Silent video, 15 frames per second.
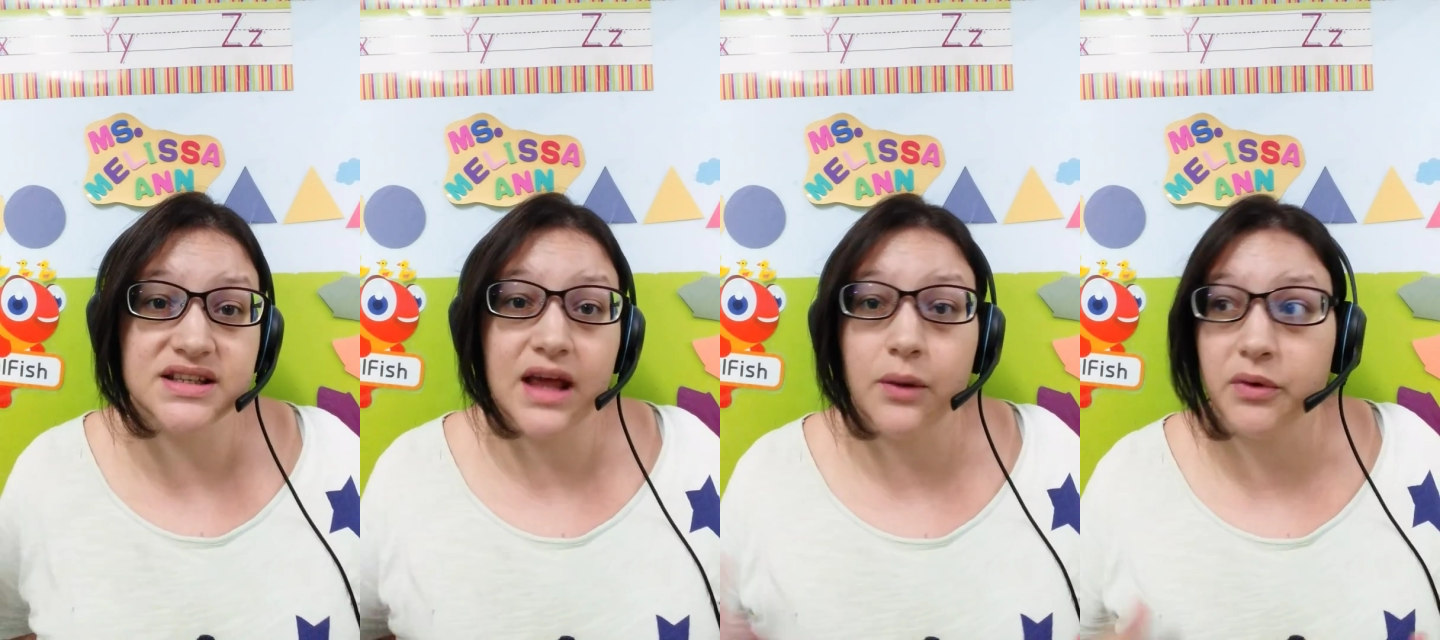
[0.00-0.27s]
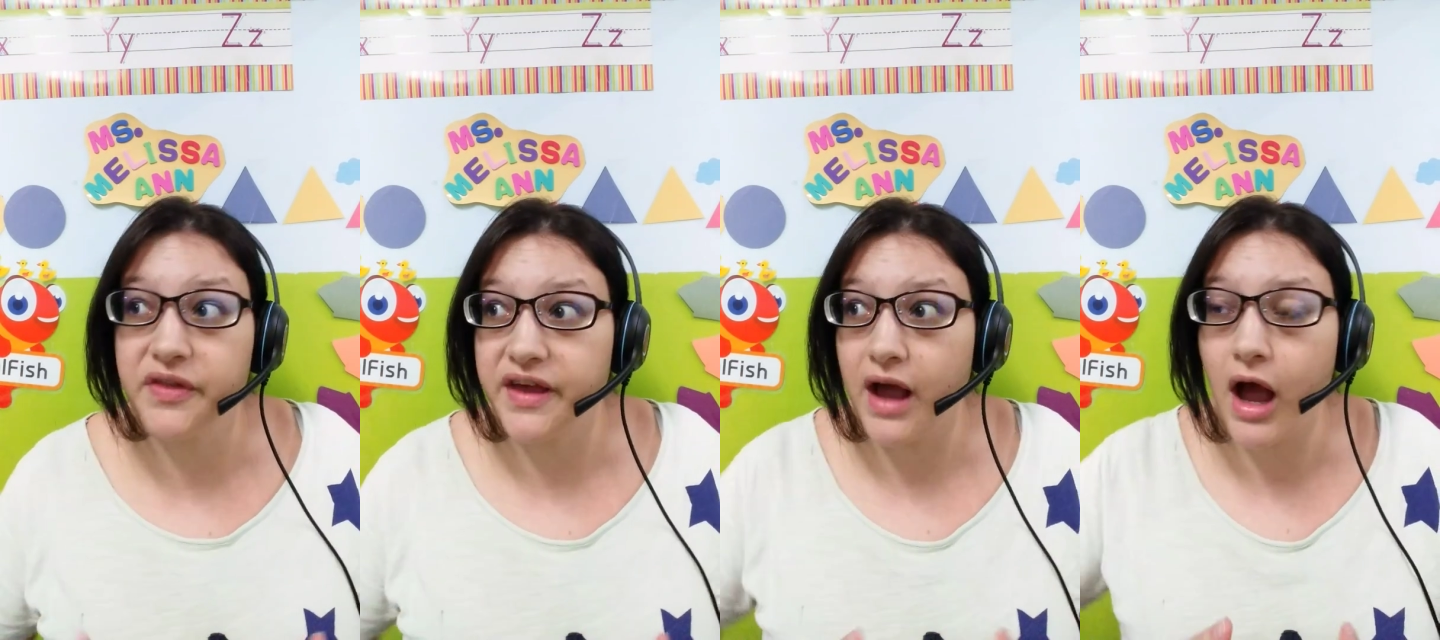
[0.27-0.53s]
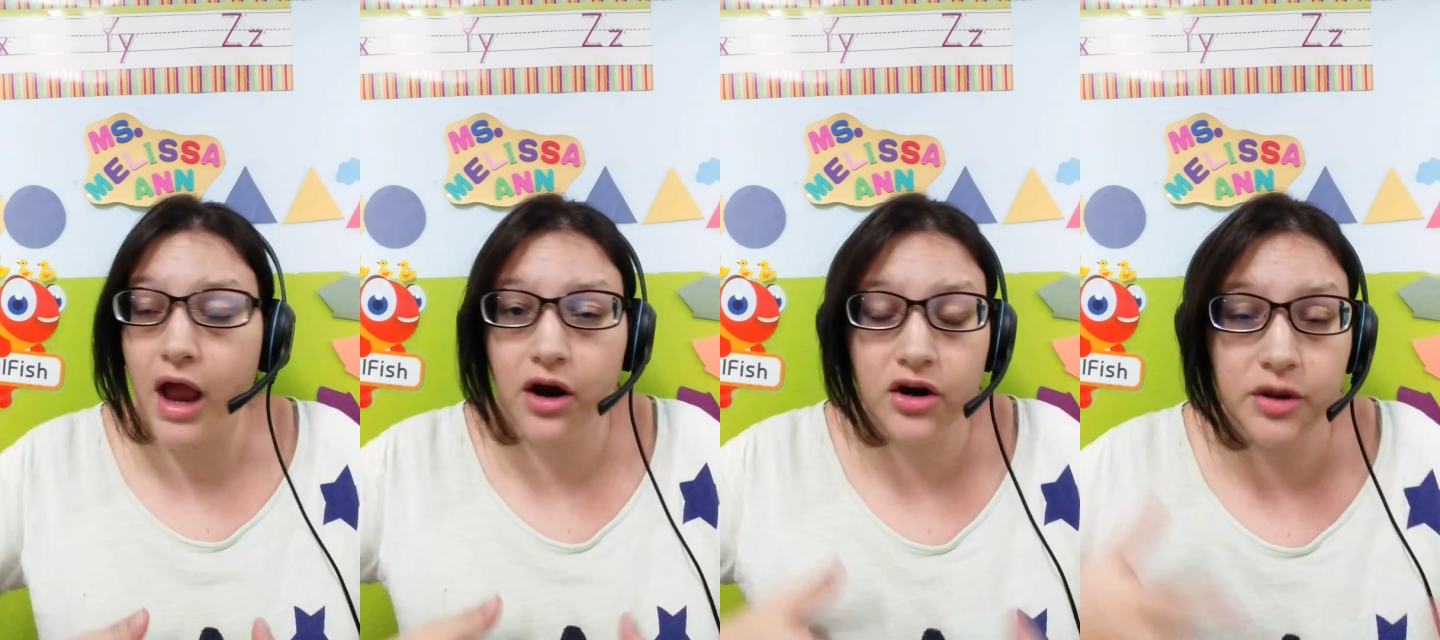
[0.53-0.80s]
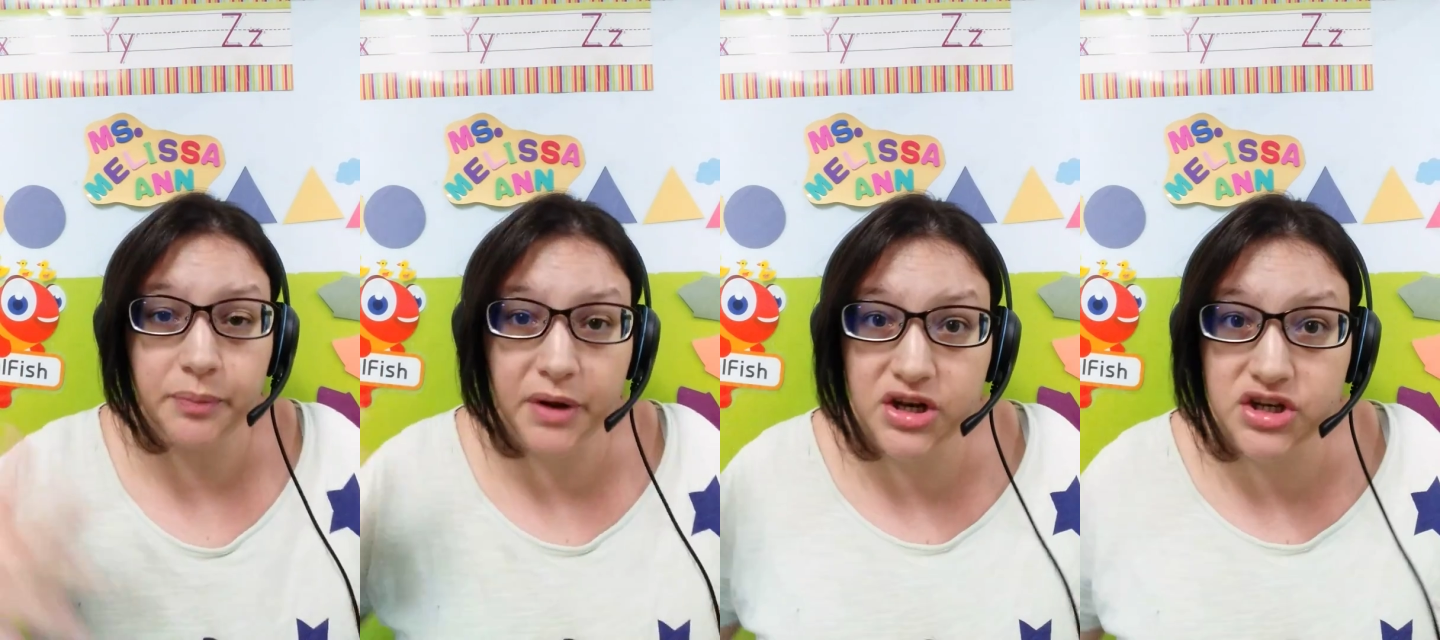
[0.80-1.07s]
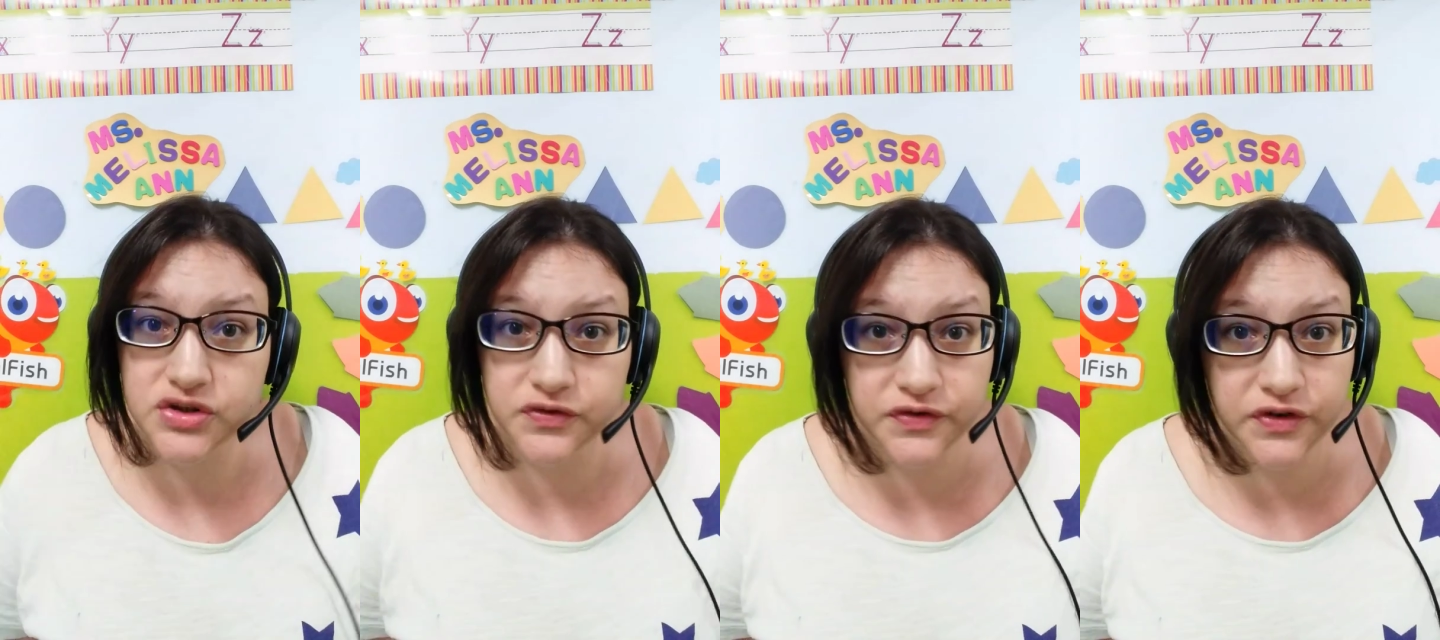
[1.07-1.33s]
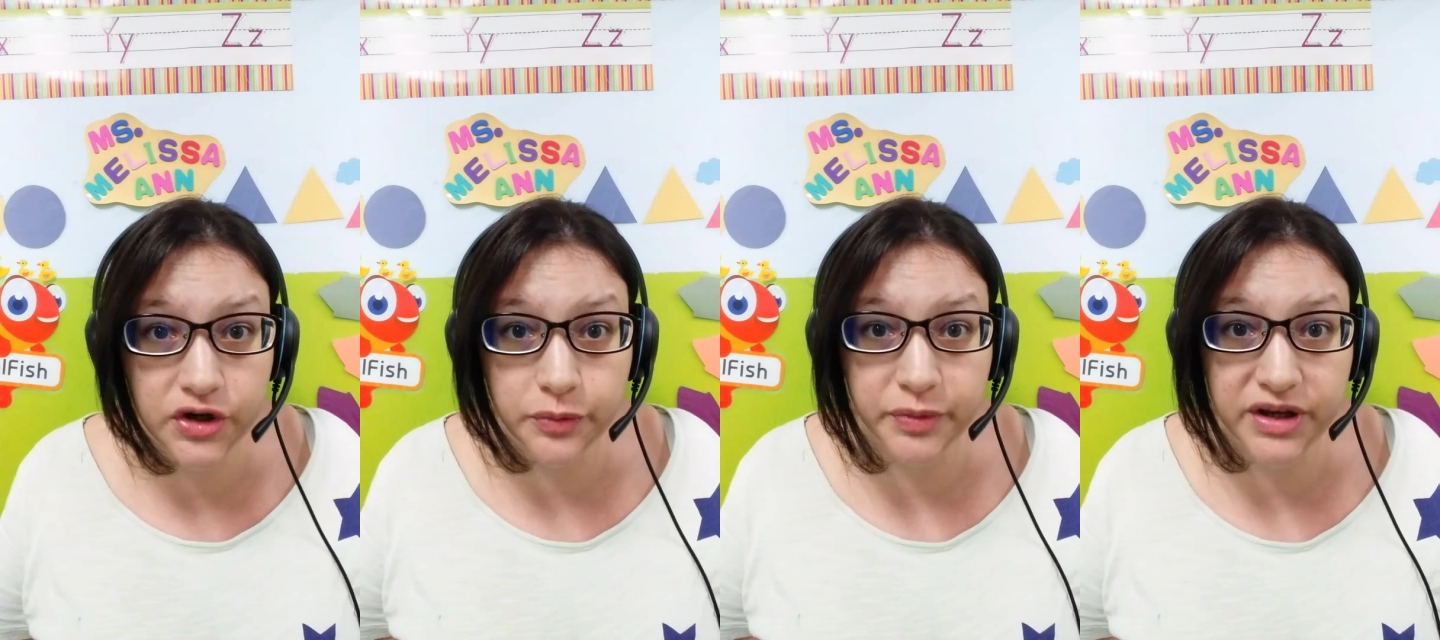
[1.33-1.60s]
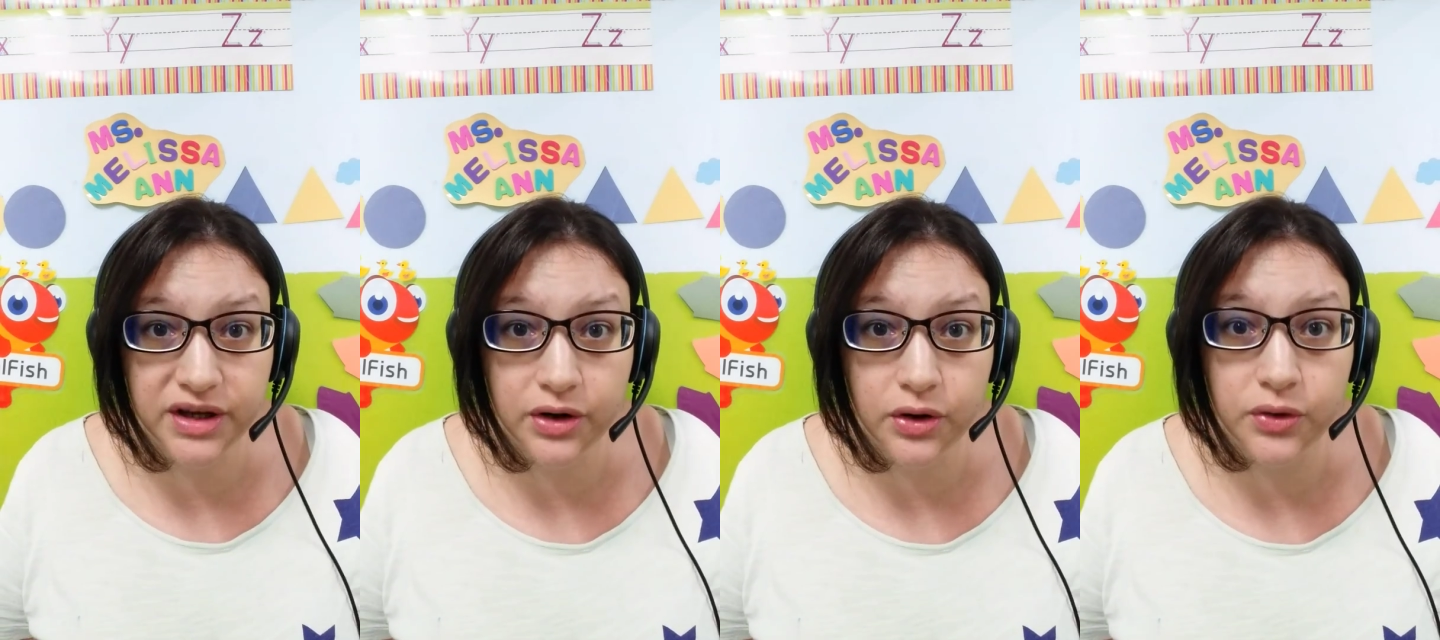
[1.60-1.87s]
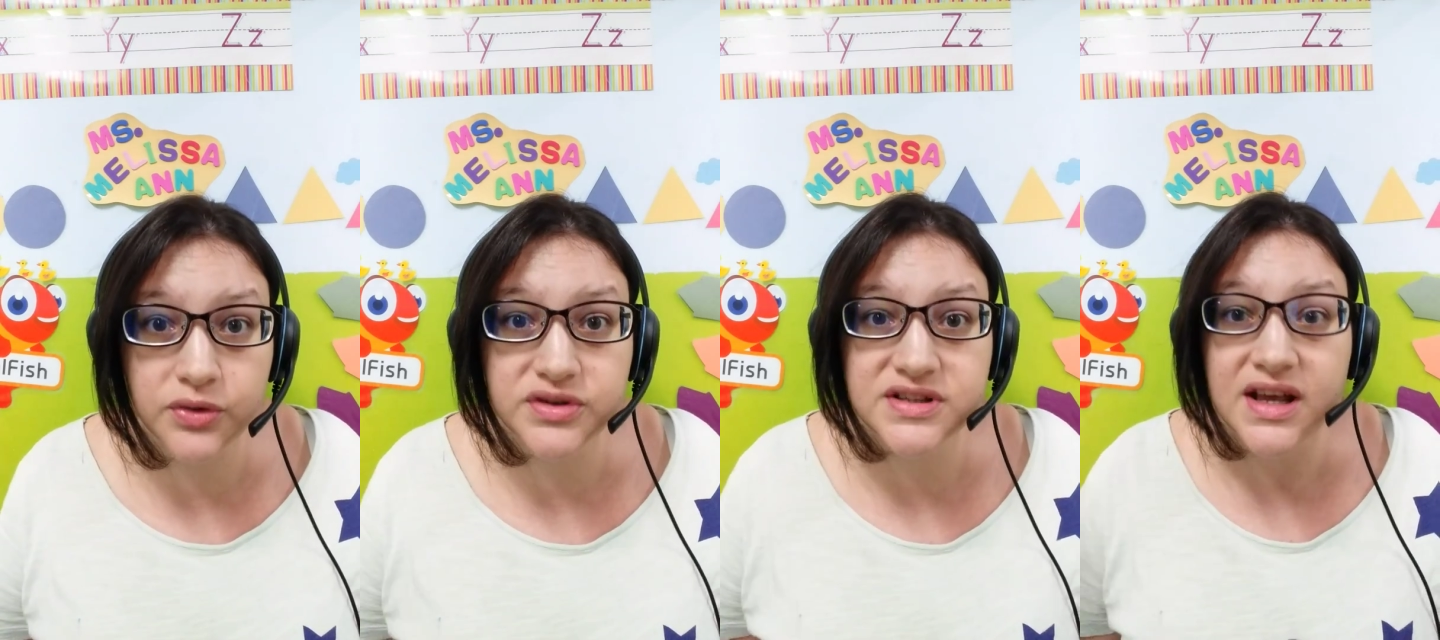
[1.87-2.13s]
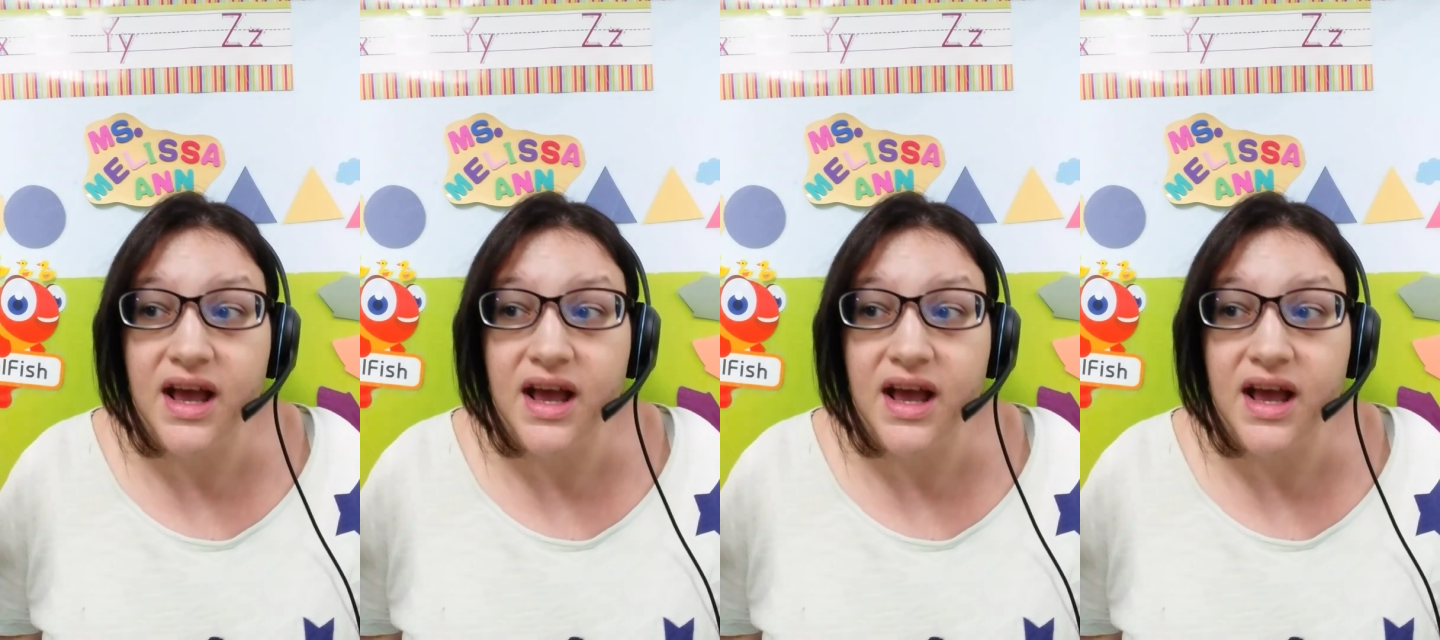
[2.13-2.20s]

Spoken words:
where they hired a bunch of Filipinos